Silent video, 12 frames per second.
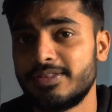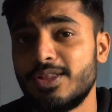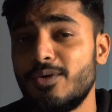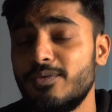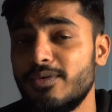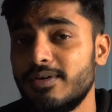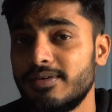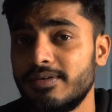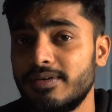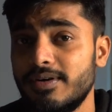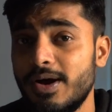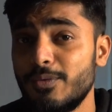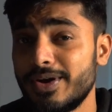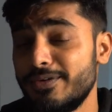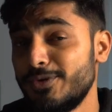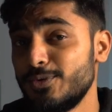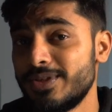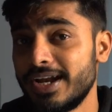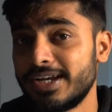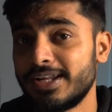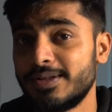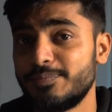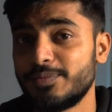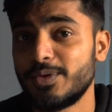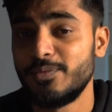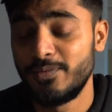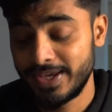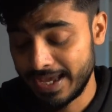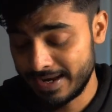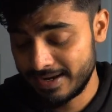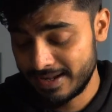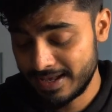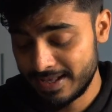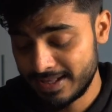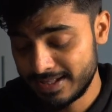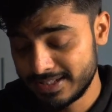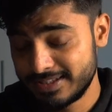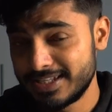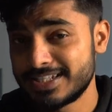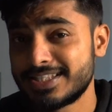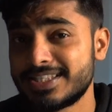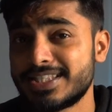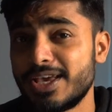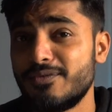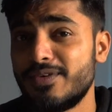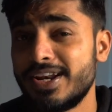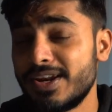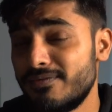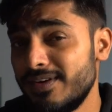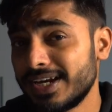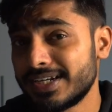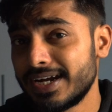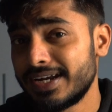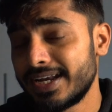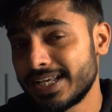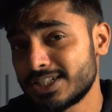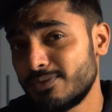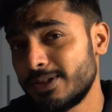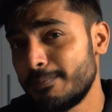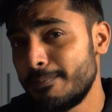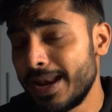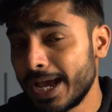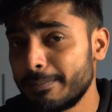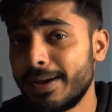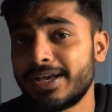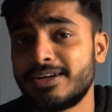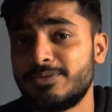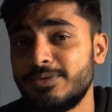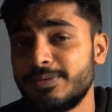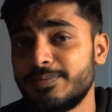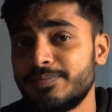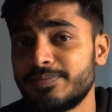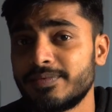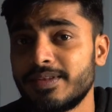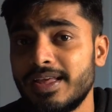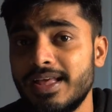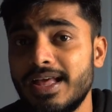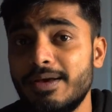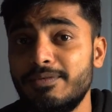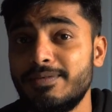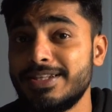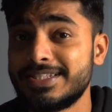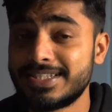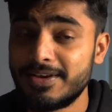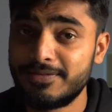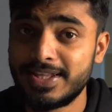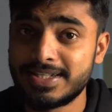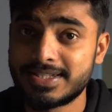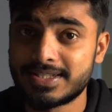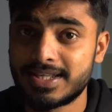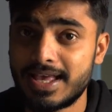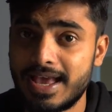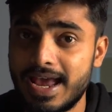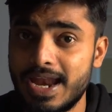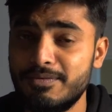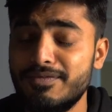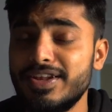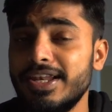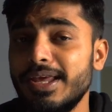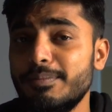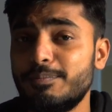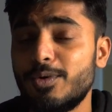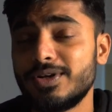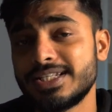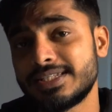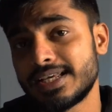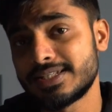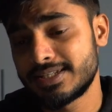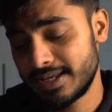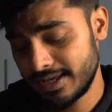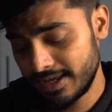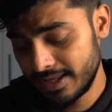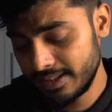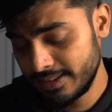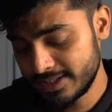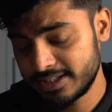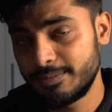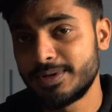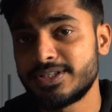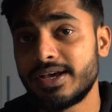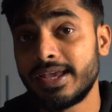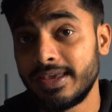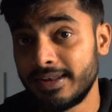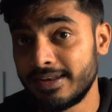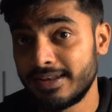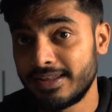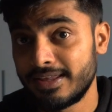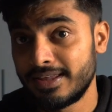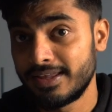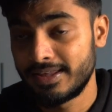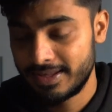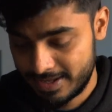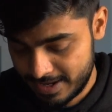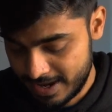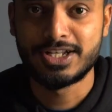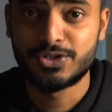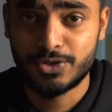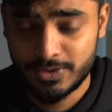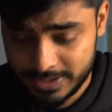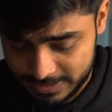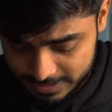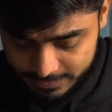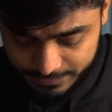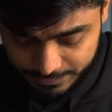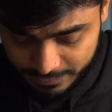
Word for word: Now, how can we do that? We can just save one reflected text with black background. We will save this and we will import this text in this image again. I'll show you this.